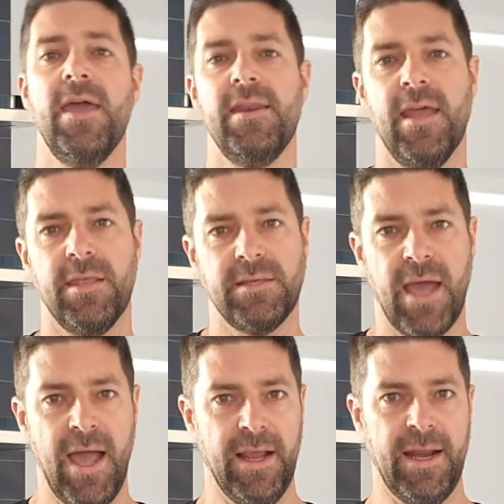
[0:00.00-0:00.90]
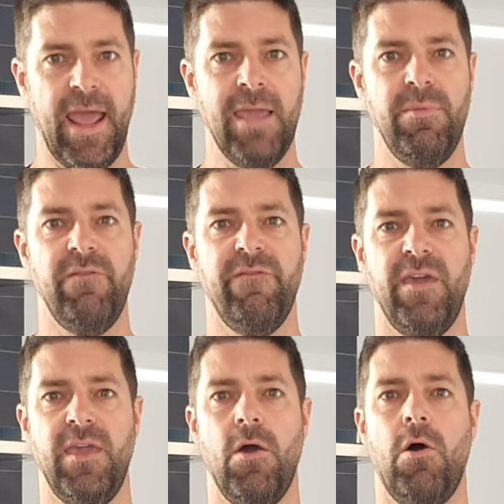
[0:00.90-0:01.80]
Now the target
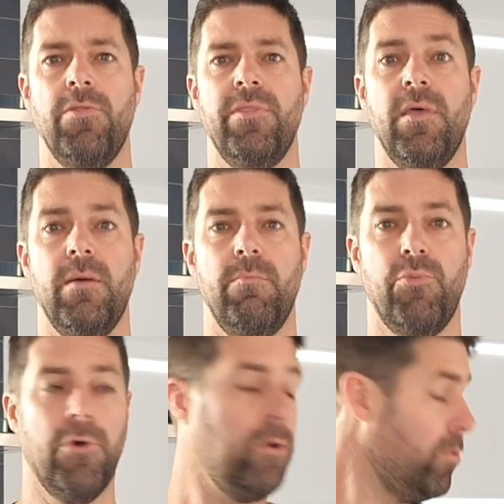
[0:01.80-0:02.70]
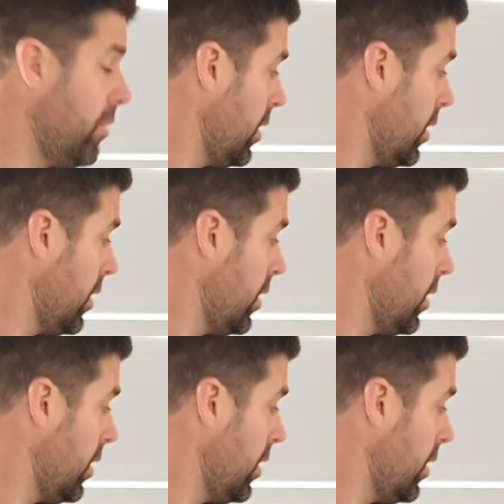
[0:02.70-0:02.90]
ABV on the brew,